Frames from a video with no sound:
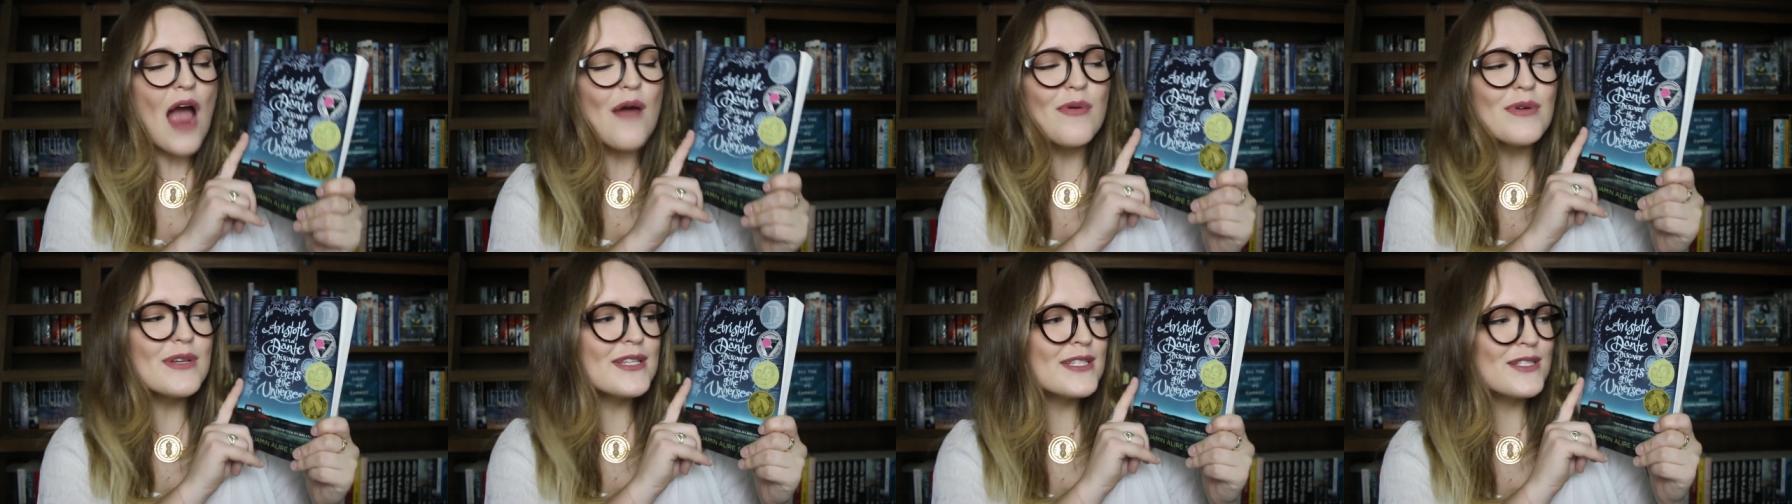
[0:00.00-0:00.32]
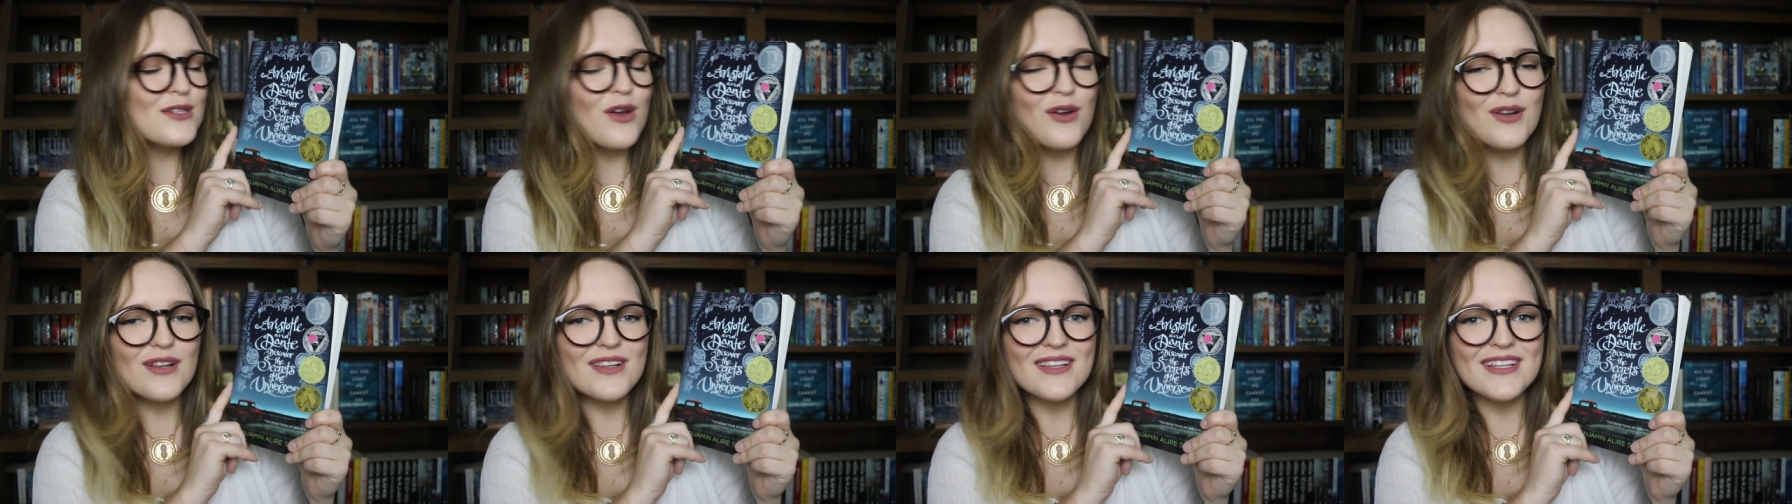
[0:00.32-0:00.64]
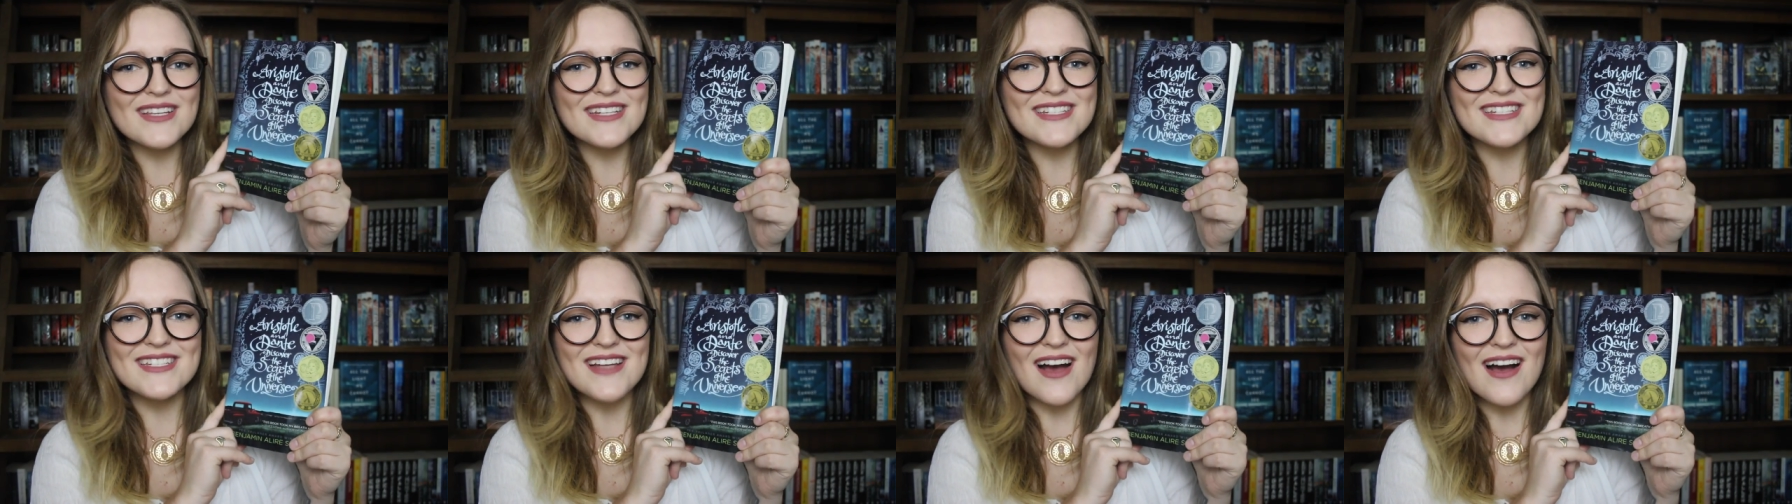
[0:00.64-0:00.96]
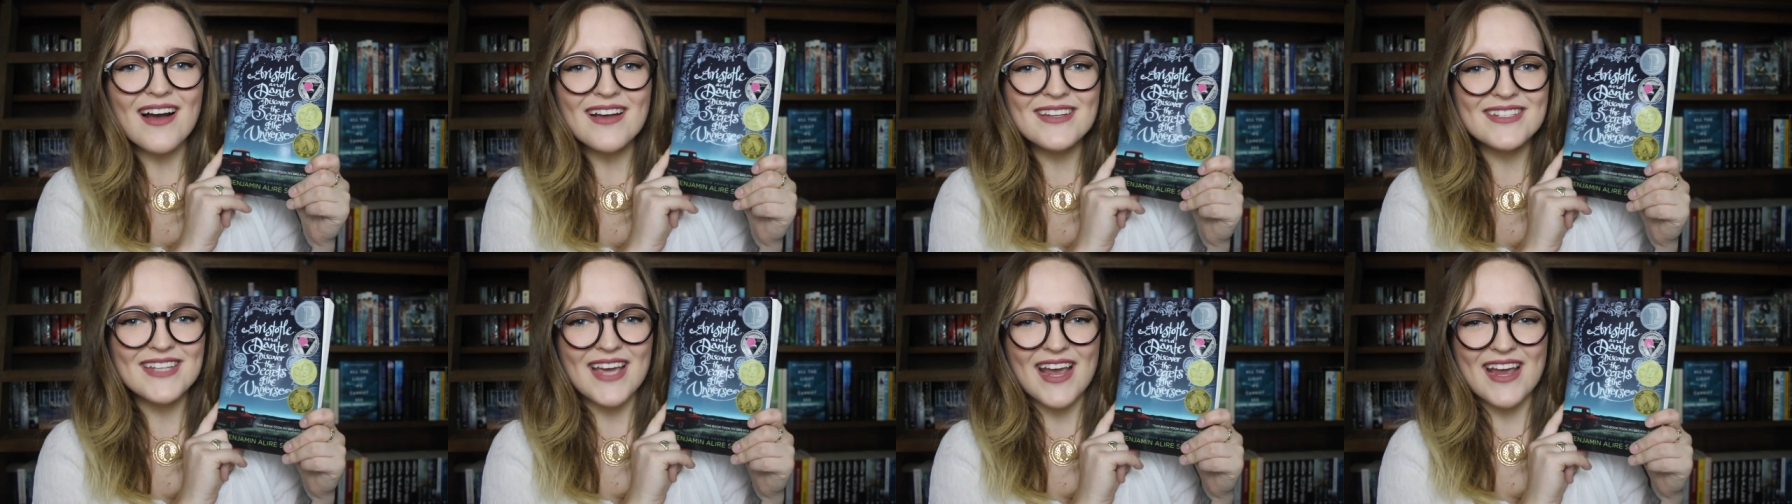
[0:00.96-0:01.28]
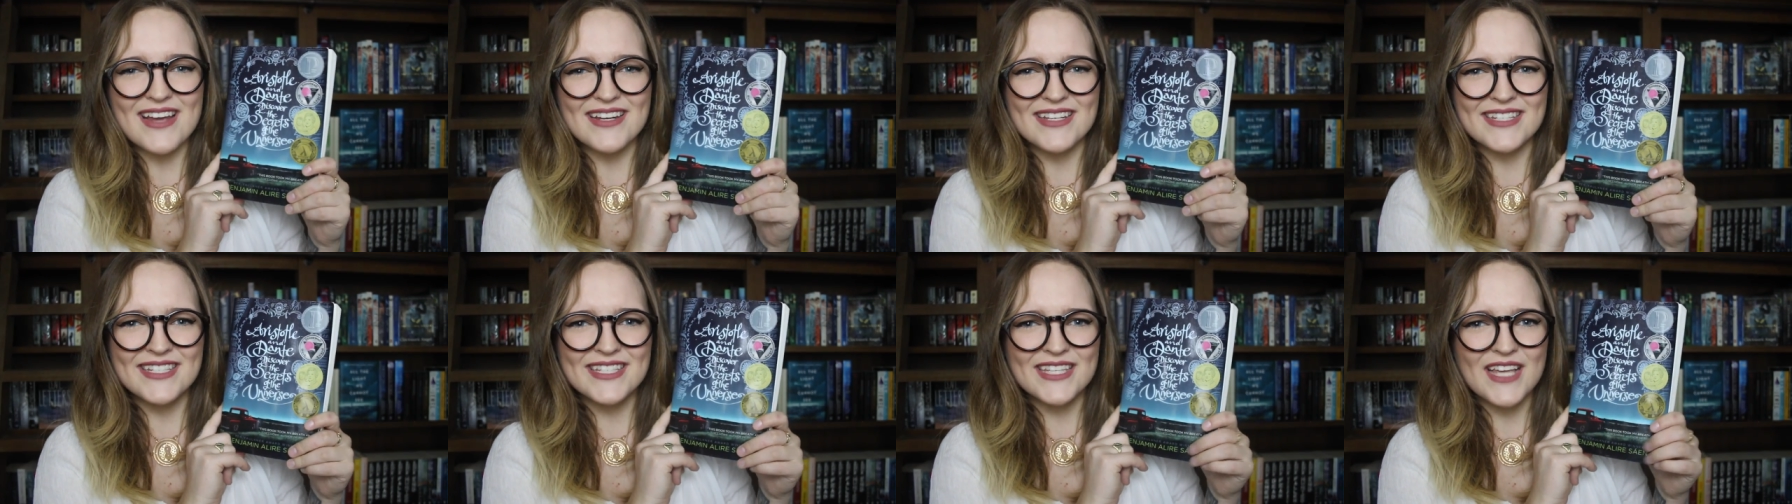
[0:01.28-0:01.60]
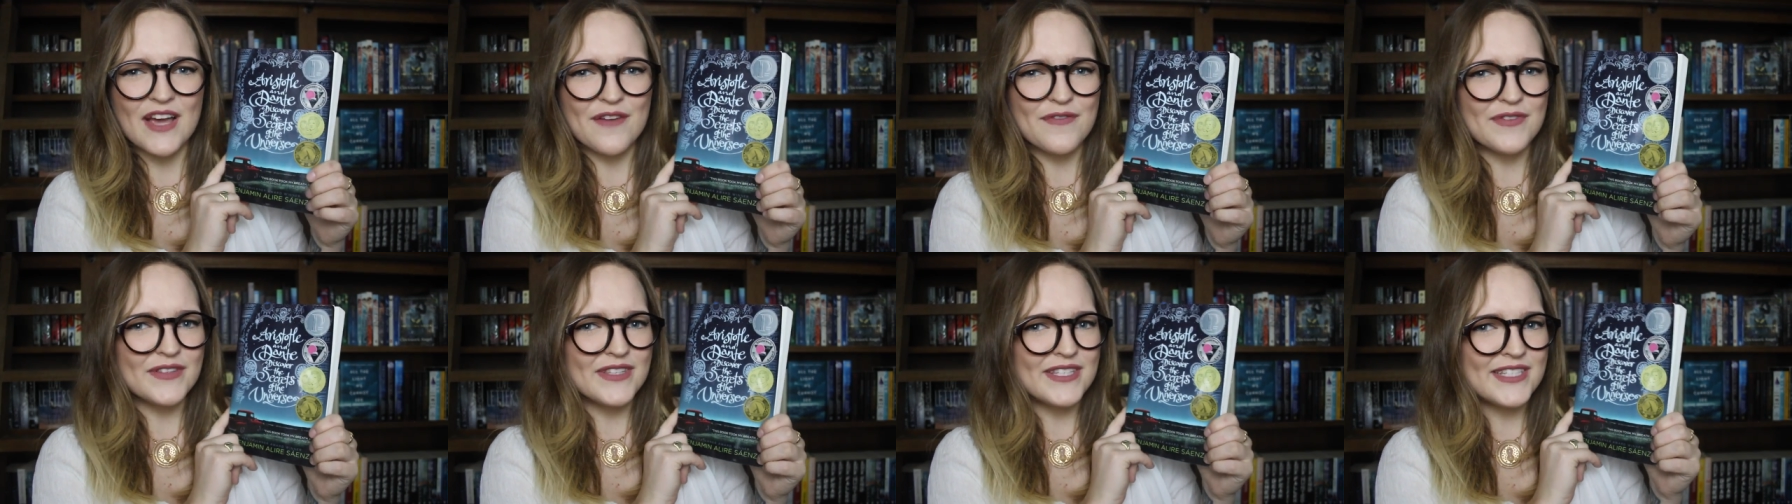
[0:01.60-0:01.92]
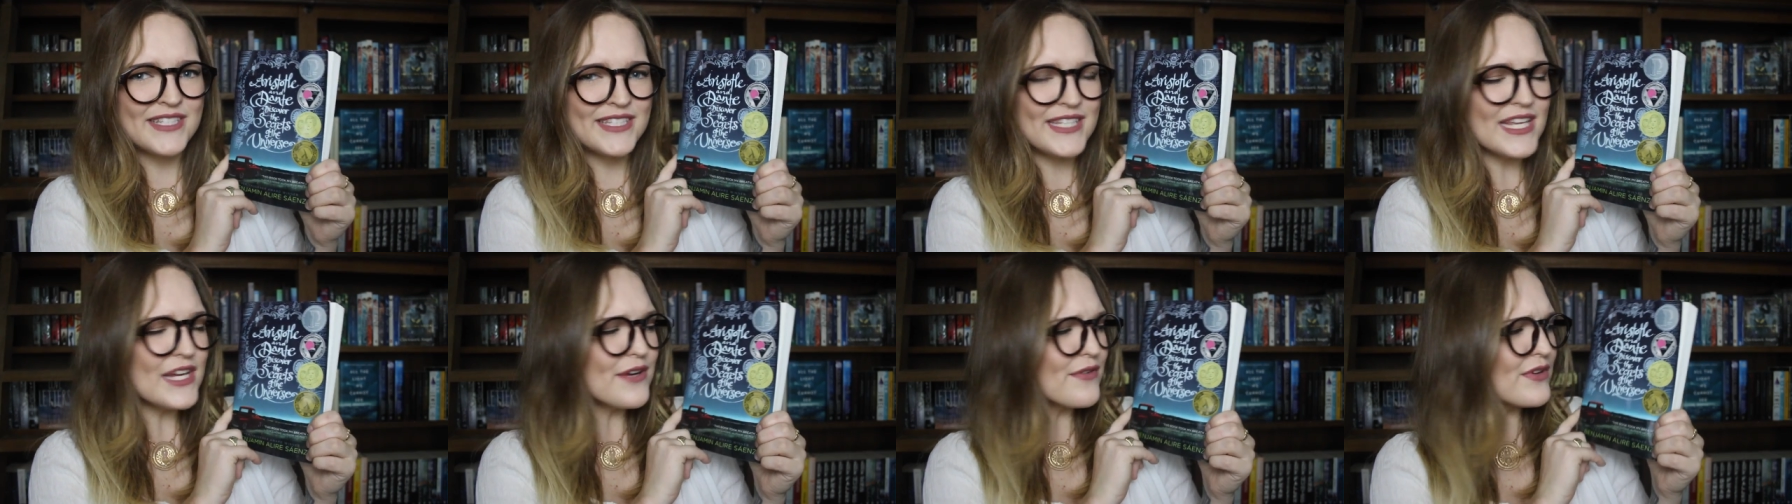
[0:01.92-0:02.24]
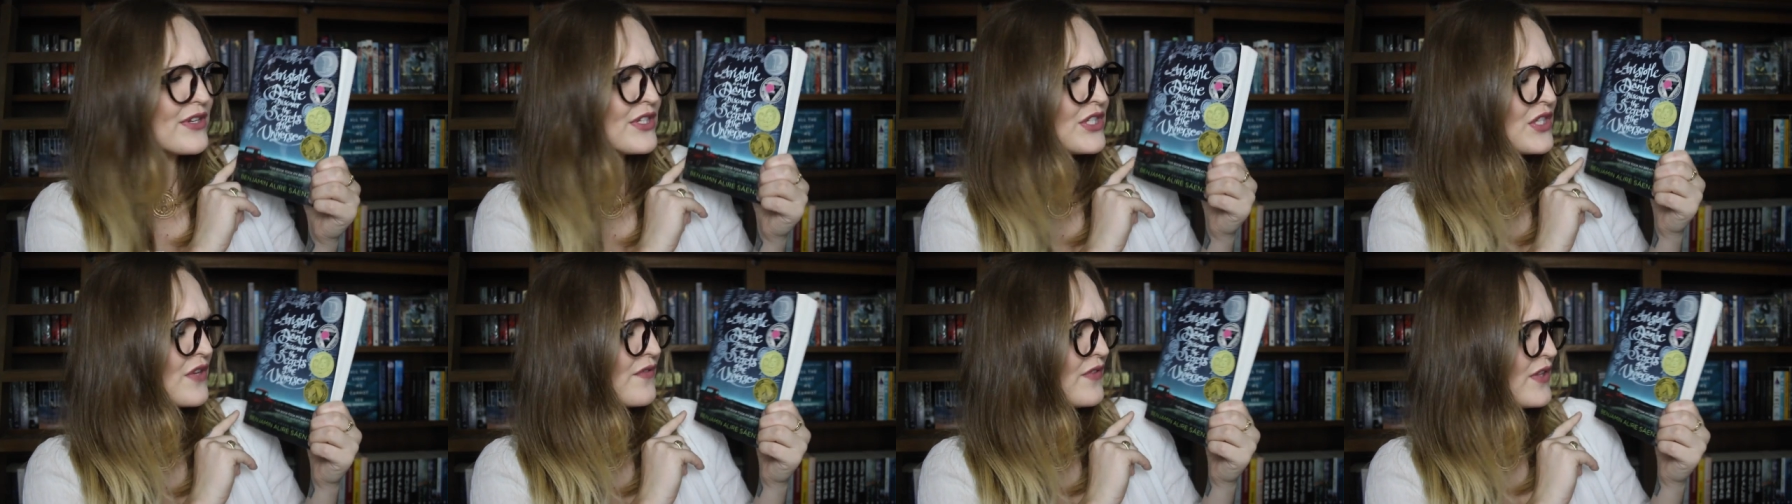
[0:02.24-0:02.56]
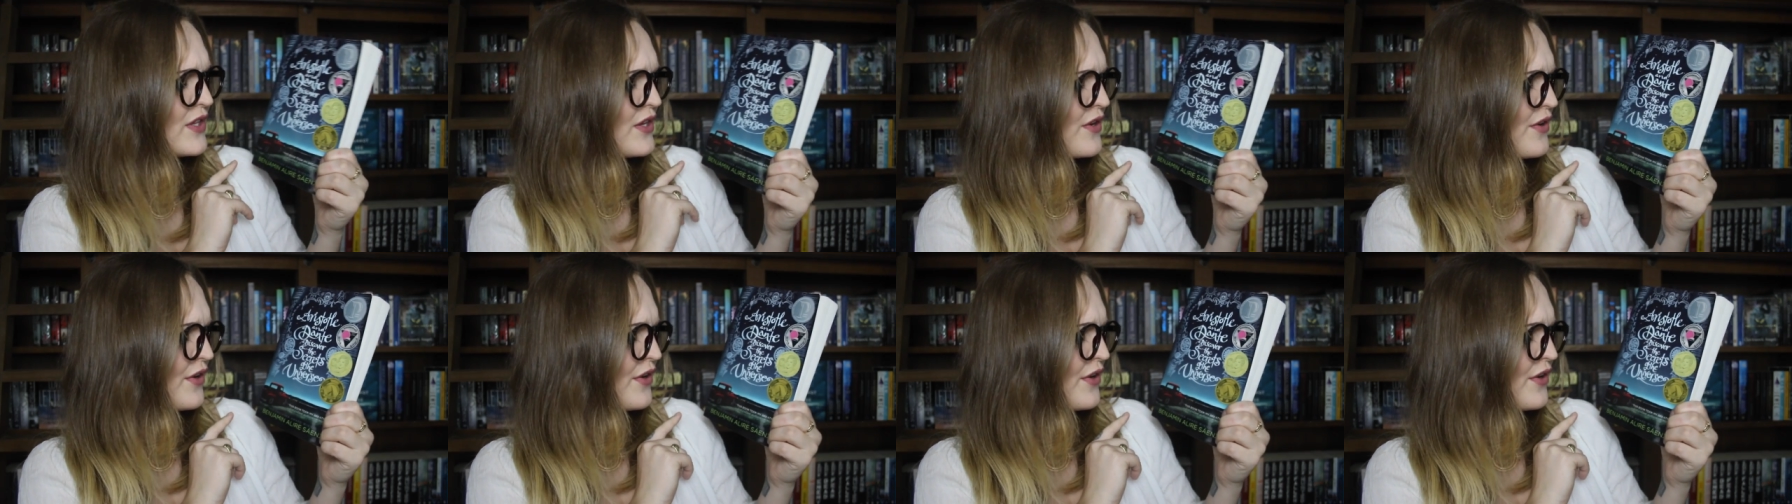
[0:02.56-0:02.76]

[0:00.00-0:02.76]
Aristotle and Dante Discover the Secrets of the